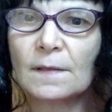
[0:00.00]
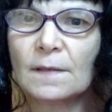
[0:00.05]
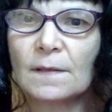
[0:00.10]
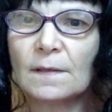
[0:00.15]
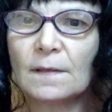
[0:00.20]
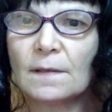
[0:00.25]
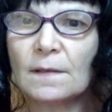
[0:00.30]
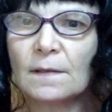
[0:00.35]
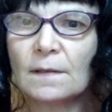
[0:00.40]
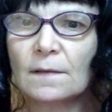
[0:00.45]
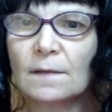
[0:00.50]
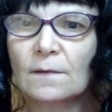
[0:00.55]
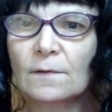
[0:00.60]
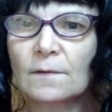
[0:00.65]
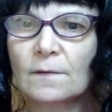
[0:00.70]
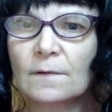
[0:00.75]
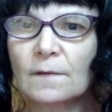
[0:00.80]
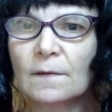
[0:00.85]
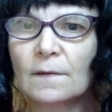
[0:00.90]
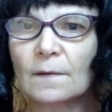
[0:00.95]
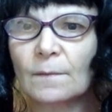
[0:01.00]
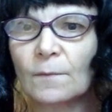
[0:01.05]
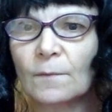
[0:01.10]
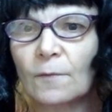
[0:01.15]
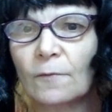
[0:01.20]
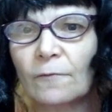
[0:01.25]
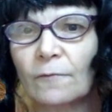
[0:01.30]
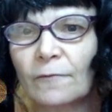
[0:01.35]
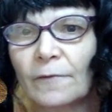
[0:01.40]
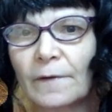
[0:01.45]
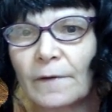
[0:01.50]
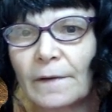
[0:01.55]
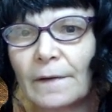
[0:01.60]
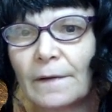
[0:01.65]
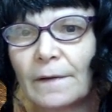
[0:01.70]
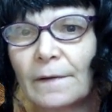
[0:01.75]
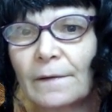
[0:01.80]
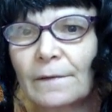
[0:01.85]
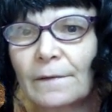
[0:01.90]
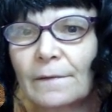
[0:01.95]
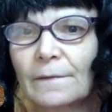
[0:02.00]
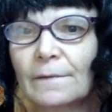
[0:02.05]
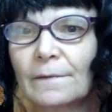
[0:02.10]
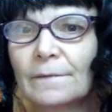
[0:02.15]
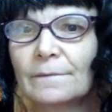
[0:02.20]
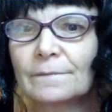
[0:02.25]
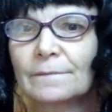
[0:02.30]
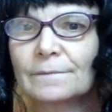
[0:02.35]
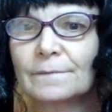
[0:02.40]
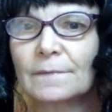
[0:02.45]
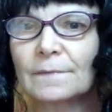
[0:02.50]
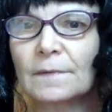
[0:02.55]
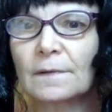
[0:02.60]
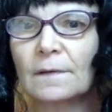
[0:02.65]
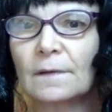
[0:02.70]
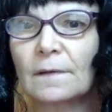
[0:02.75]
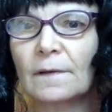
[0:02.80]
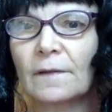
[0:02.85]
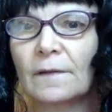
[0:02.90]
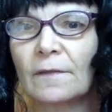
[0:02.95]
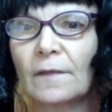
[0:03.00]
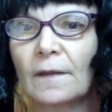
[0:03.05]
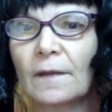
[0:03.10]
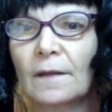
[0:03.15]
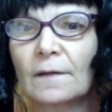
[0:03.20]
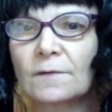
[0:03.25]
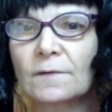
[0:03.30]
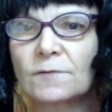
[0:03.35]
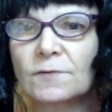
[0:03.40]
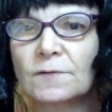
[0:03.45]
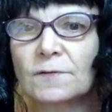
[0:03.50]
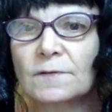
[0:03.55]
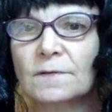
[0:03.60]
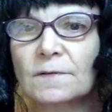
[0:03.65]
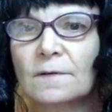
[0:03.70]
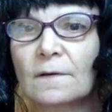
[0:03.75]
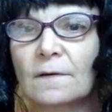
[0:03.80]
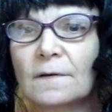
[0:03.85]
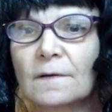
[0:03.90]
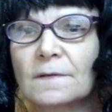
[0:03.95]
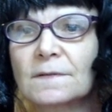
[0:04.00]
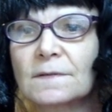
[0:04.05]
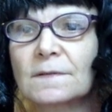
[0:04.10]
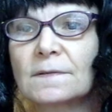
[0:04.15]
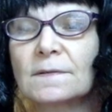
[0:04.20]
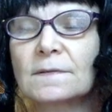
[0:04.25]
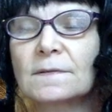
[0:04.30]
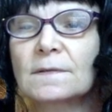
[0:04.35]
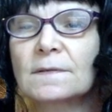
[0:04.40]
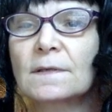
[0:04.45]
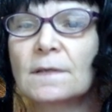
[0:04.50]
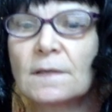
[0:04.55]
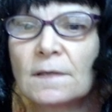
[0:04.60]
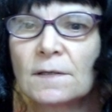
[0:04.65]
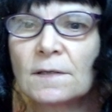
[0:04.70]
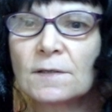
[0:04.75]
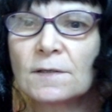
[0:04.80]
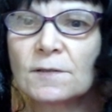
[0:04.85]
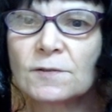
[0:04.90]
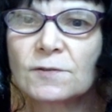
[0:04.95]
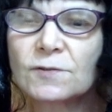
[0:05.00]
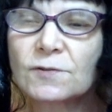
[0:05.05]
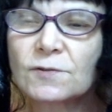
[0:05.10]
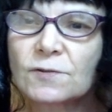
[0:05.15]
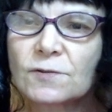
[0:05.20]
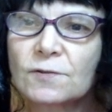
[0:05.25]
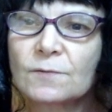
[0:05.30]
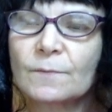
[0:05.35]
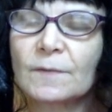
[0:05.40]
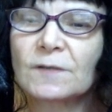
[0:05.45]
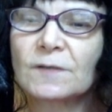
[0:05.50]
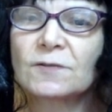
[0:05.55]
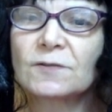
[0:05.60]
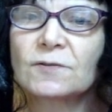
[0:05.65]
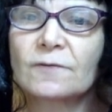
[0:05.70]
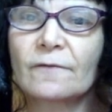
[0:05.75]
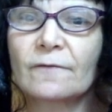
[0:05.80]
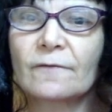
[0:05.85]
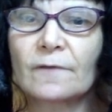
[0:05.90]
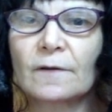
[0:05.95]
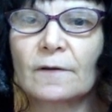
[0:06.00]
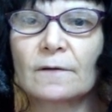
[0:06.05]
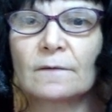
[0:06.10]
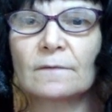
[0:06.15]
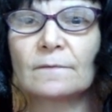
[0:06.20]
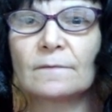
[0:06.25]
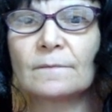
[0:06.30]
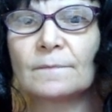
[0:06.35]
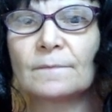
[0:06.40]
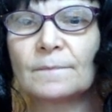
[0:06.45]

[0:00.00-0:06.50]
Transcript: He could come over here. I think it just causes too much of a